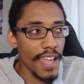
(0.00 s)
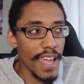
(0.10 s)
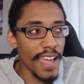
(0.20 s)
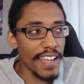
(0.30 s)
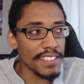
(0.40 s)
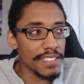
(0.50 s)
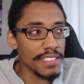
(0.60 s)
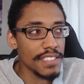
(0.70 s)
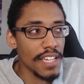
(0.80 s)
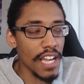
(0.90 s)

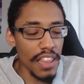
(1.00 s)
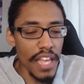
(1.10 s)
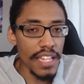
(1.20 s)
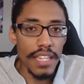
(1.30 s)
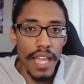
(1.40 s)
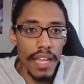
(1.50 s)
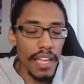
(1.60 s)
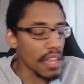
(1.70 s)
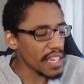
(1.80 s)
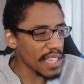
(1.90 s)
And I liked that. I
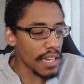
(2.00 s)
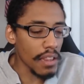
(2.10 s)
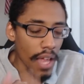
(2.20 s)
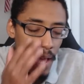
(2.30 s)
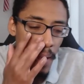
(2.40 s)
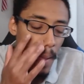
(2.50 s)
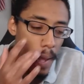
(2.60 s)
liked that a lot.